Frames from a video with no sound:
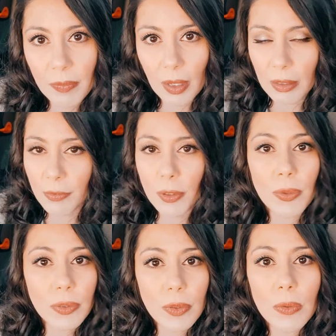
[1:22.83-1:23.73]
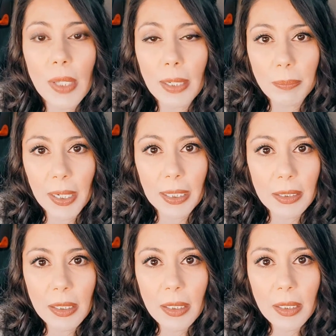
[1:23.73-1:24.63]
And for those of you that
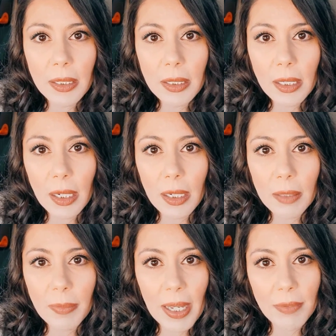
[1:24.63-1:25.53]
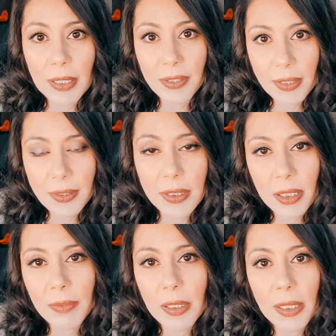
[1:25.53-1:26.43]
might have a
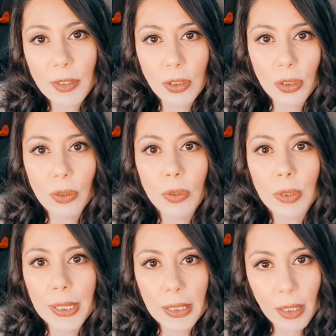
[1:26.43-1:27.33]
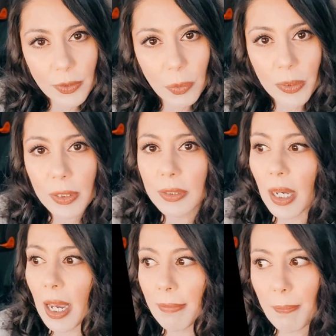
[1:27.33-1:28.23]
sensitivity to any cuss words,
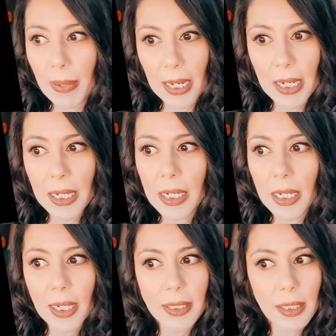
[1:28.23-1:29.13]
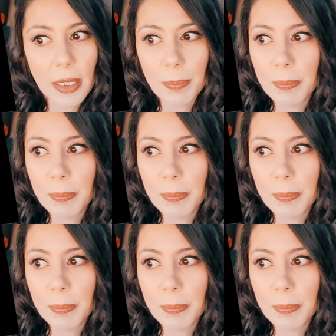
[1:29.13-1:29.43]
I may end up